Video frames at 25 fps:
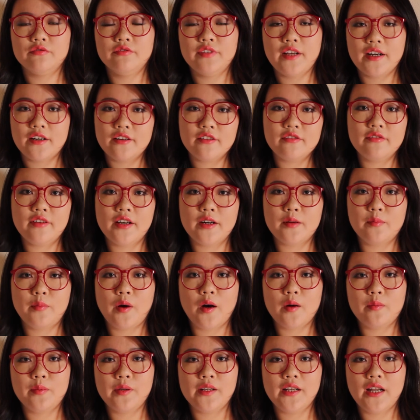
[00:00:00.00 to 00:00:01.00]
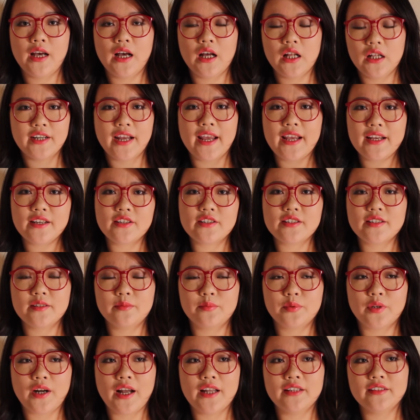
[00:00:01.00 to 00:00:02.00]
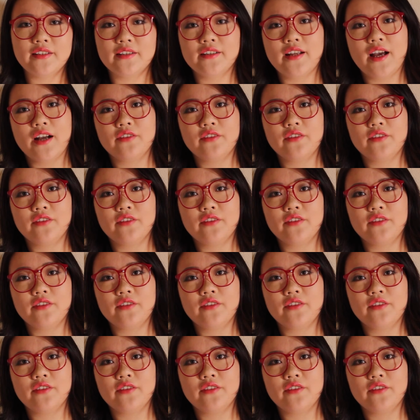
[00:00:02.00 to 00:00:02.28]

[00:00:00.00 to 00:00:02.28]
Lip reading: Very popular. Created a brand and